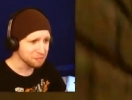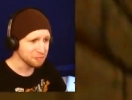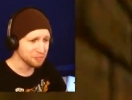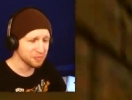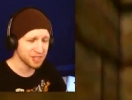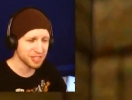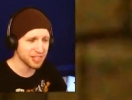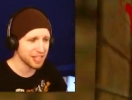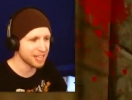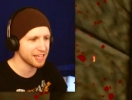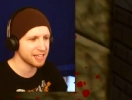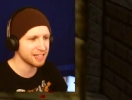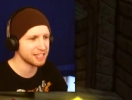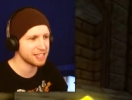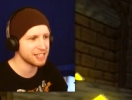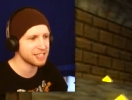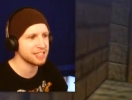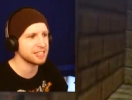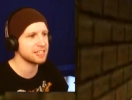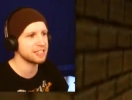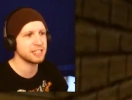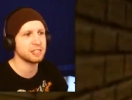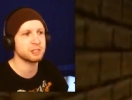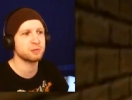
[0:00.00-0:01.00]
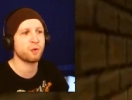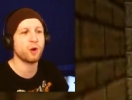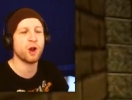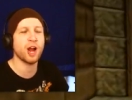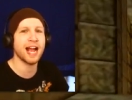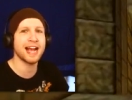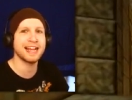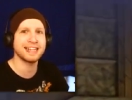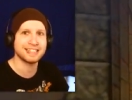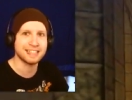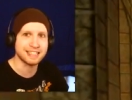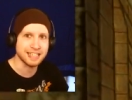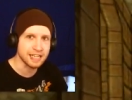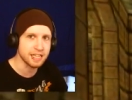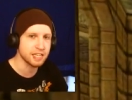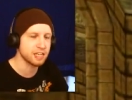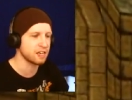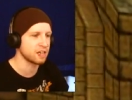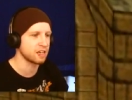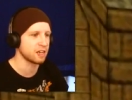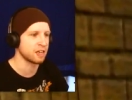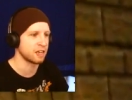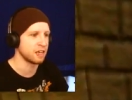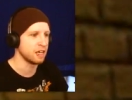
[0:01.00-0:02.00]
They, they, these were
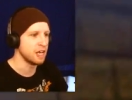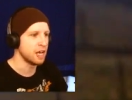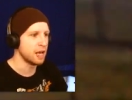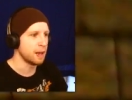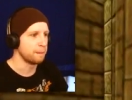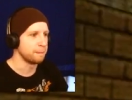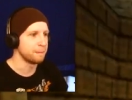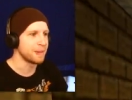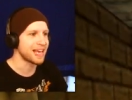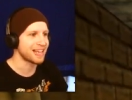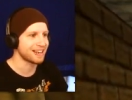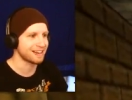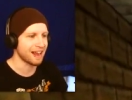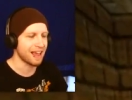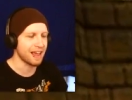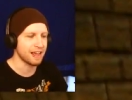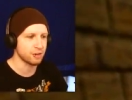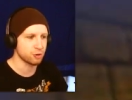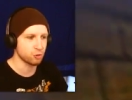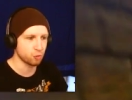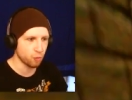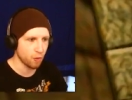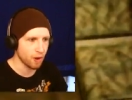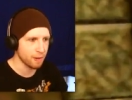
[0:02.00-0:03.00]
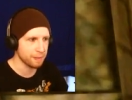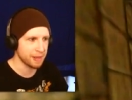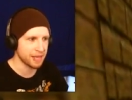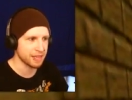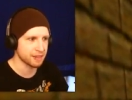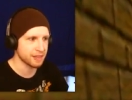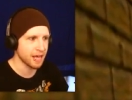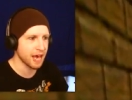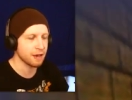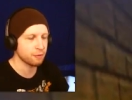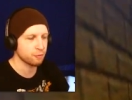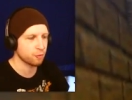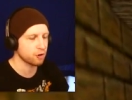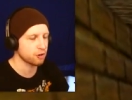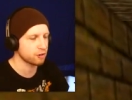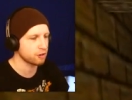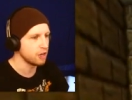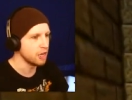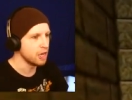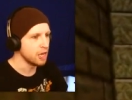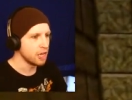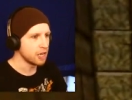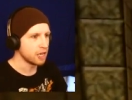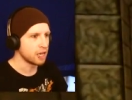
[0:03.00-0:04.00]
idea men and women that
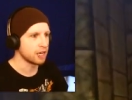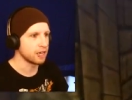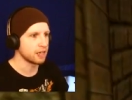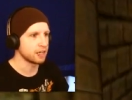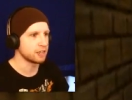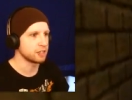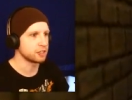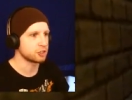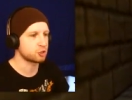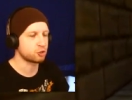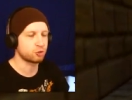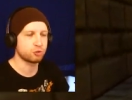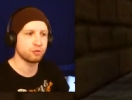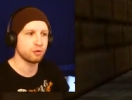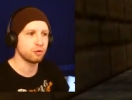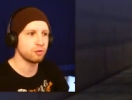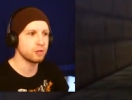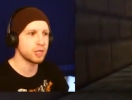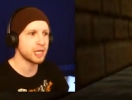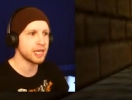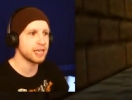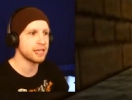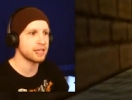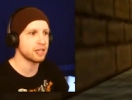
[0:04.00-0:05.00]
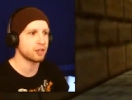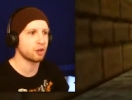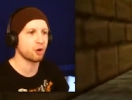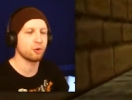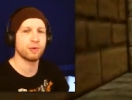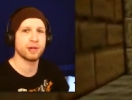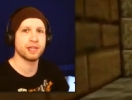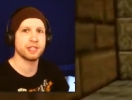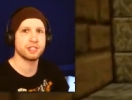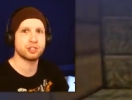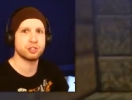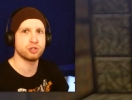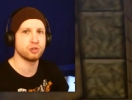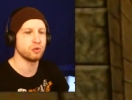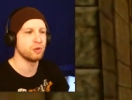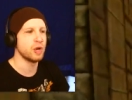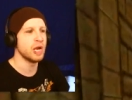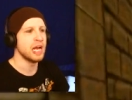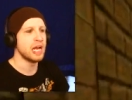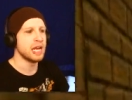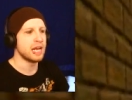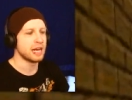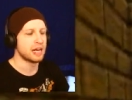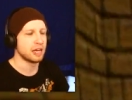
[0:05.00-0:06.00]
were uh, truly going to
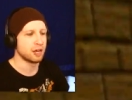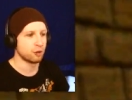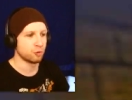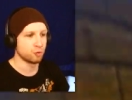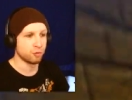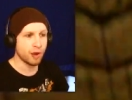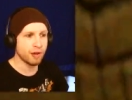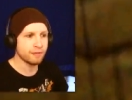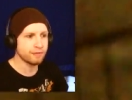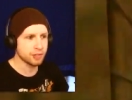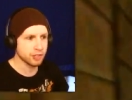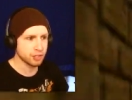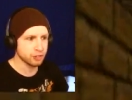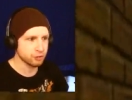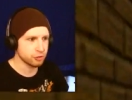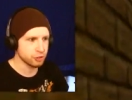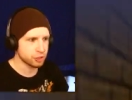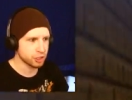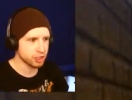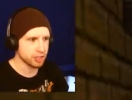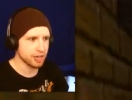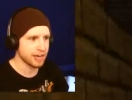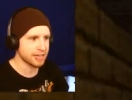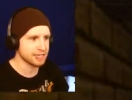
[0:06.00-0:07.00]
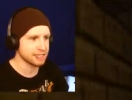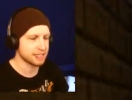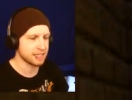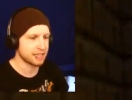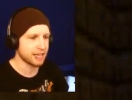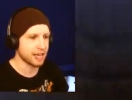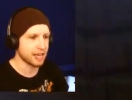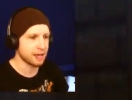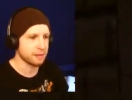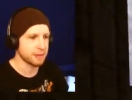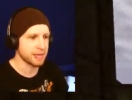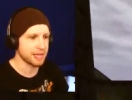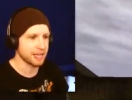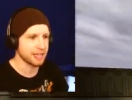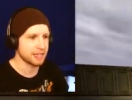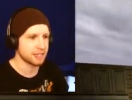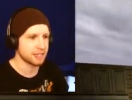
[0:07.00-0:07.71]
uh, revolutionize the gaming